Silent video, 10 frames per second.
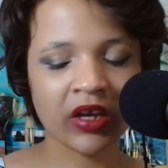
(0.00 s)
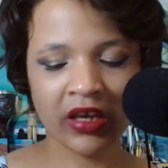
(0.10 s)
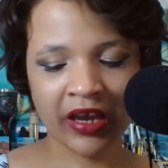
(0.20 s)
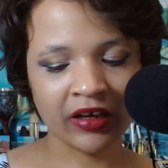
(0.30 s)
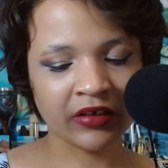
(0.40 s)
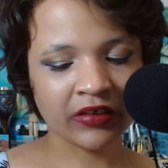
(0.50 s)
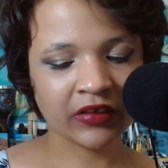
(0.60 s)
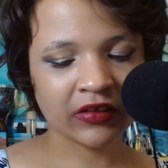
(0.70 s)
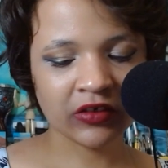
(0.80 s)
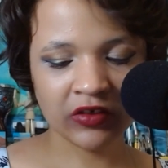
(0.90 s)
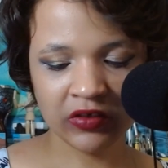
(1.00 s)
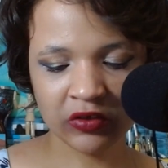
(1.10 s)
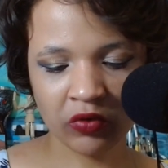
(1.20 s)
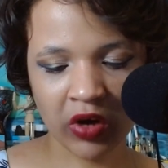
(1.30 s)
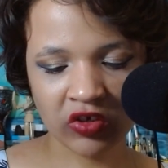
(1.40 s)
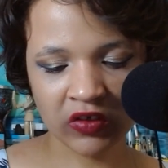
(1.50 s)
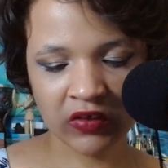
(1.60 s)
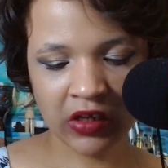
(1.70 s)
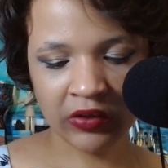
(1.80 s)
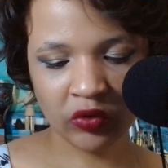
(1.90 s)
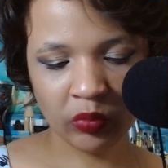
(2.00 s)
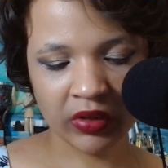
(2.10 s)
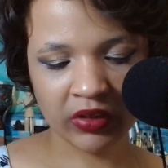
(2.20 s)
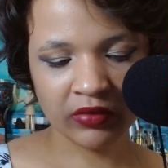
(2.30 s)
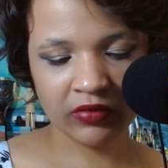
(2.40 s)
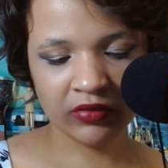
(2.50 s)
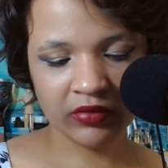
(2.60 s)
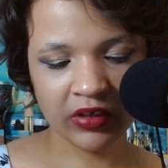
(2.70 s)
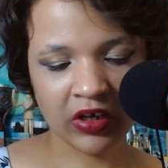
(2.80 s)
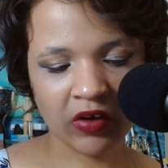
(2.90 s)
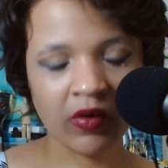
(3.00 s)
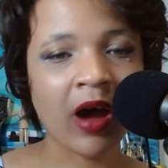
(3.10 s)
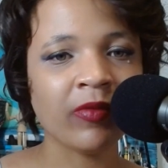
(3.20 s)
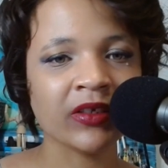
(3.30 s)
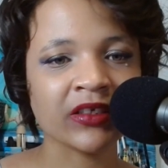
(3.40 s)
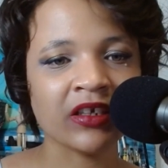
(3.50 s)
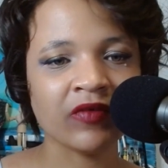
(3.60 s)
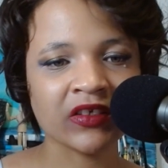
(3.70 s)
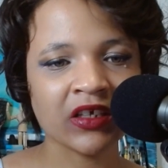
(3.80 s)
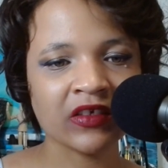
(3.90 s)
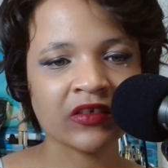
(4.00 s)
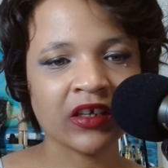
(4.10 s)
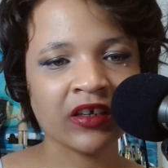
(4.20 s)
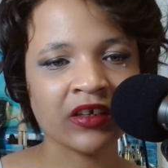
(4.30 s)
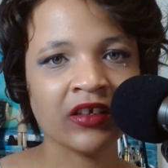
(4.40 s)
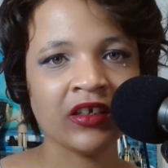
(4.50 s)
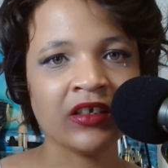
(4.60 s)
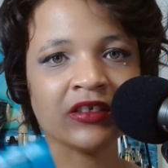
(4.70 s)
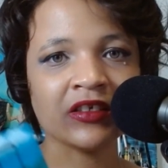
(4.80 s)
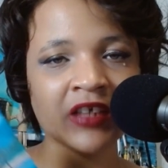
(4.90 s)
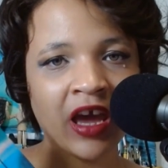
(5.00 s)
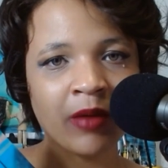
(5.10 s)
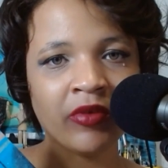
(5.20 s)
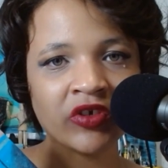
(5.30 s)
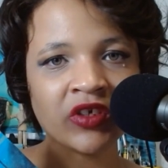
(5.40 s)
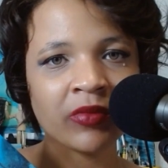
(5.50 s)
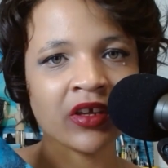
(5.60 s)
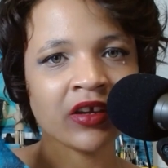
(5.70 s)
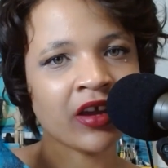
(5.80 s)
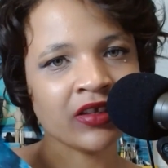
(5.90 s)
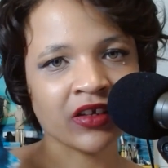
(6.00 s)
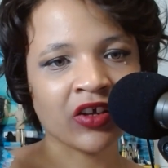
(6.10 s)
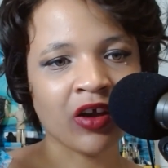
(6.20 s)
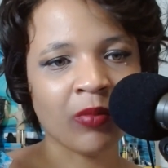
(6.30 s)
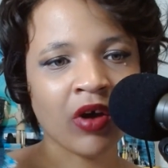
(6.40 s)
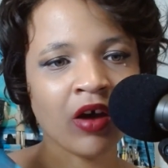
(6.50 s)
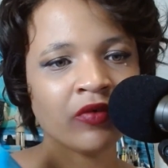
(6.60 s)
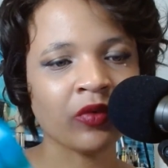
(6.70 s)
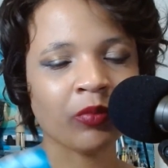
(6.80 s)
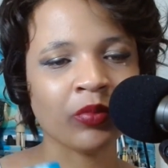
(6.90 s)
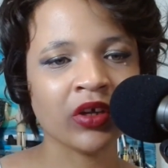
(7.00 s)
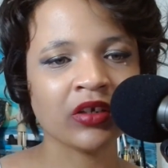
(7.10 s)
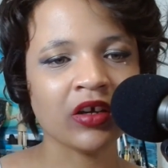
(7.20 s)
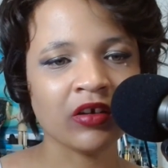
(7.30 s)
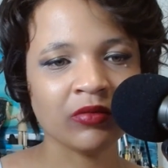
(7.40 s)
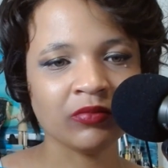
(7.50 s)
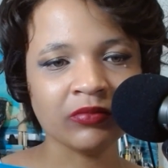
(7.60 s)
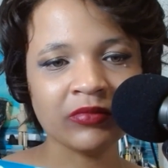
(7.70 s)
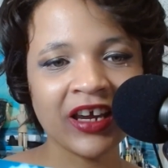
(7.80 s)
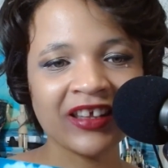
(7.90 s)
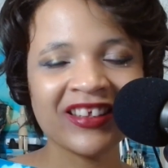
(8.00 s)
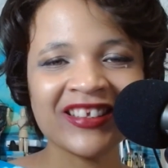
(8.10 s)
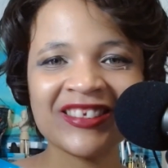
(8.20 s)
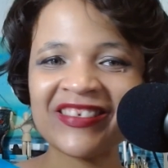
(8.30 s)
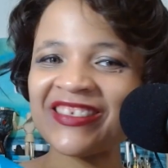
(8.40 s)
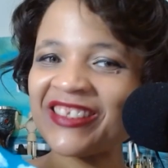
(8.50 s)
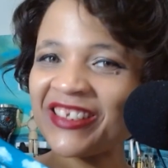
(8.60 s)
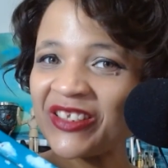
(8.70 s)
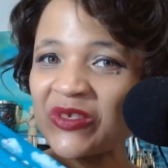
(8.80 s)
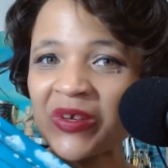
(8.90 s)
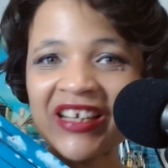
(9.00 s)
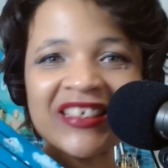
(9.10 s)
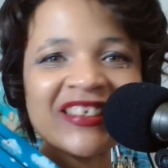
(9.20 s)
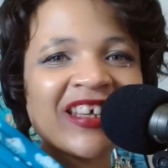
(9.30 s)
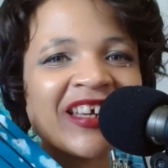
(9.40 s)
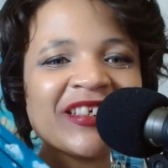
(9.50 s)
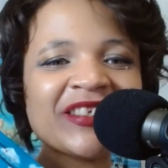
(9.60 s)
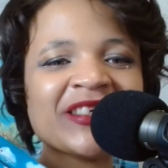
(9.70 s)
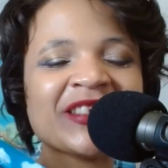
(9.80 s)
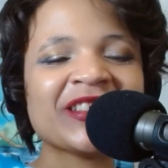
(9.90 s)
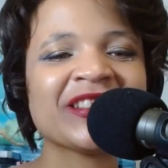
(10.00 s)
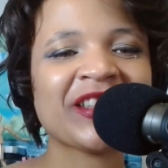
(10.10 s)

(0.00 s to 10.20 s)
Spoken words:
and scratches a little bit. You know, obviously if this gets like stabbed or something, it's gonna come off. But yeah, that's what I decided to